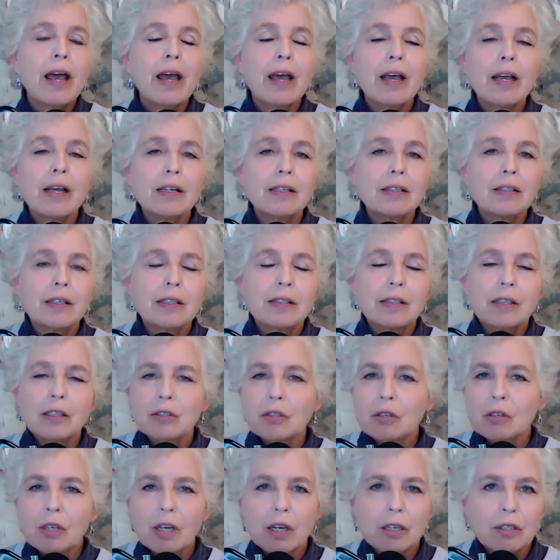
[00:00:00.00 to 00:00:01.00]
and it
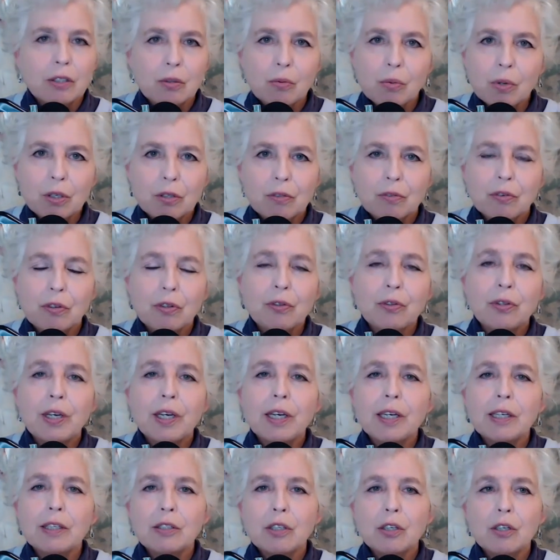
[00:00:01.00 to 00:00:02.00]
does all kinds of wonderful
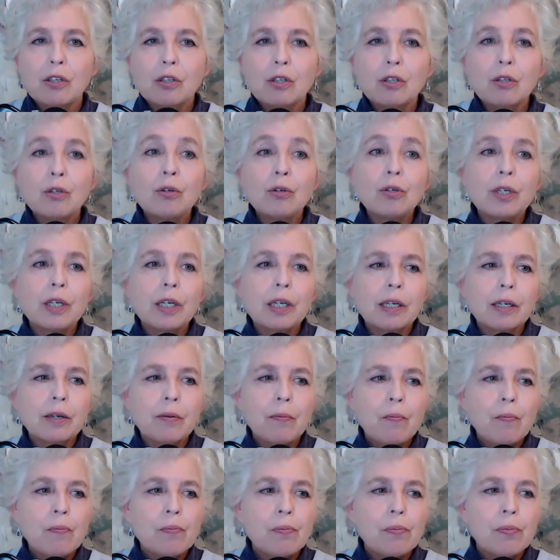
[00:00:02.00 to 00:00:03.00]
things, including
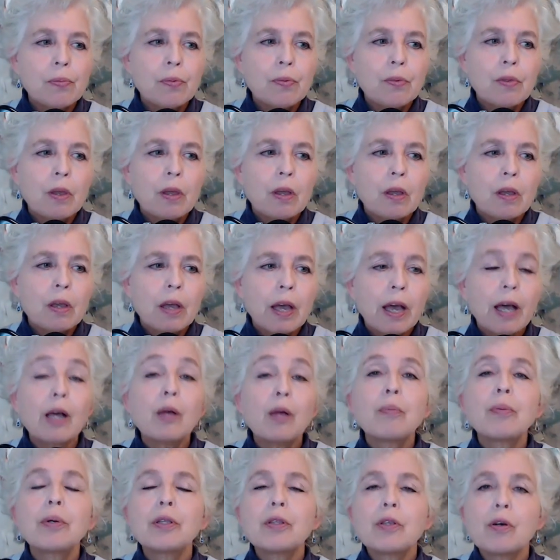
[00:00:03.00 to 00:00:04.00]

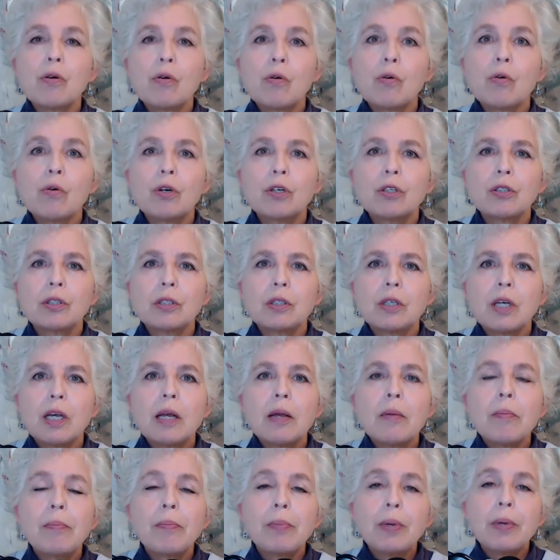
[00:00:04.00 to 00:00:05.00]
helping the horse
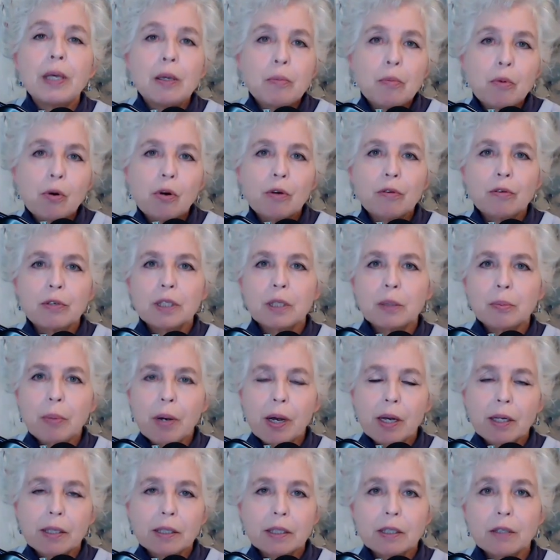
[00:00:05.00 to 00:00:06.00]
be more
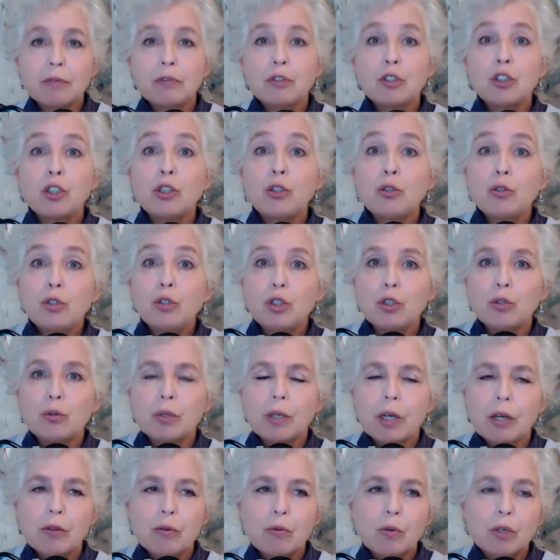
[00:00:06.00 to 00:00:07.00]
responsive to you.
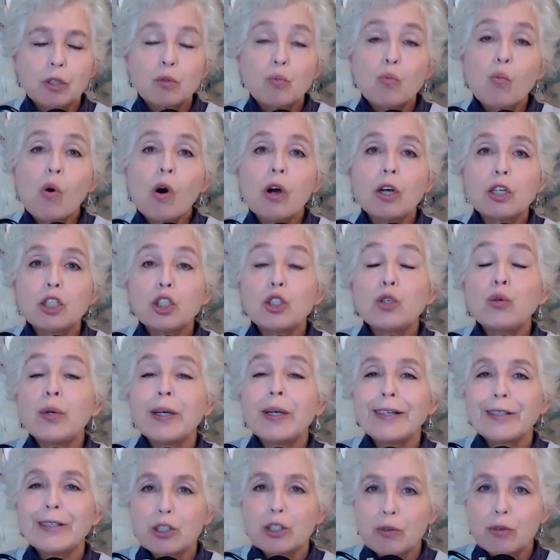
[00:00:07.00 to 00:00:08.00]
In other words, want to
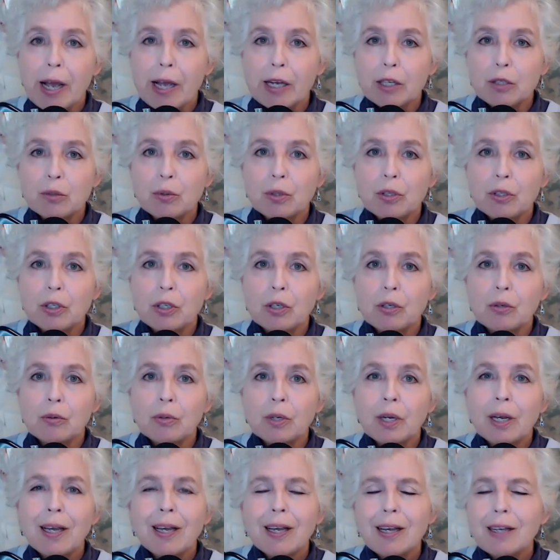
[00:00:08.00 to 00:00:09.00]
interact with you.
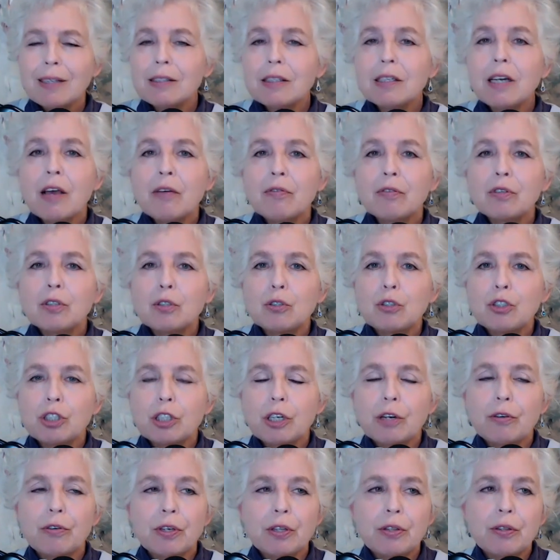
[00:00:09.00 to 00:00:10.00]
It's an
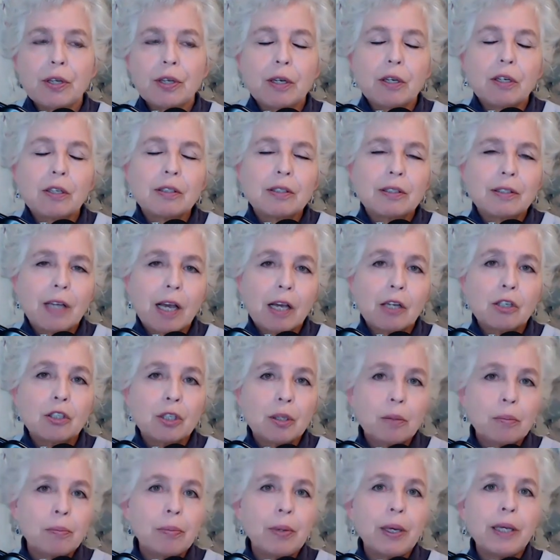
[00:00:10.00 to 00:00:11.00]
evolutionary thing because it's
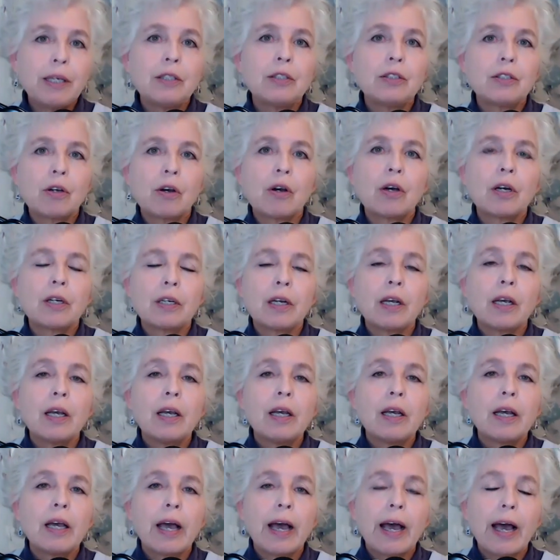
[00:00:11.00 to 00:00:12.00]
actually based on
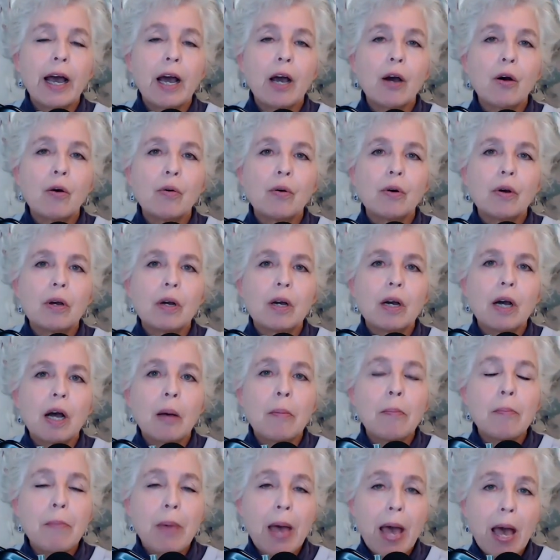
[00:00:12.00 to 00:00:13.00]
how
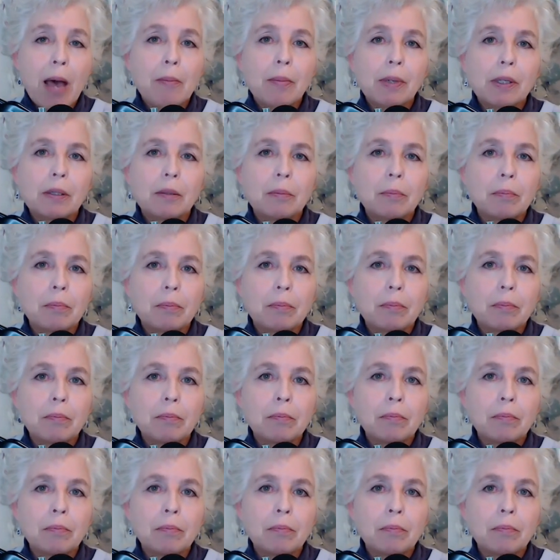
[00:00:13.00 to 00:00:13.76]
a mammal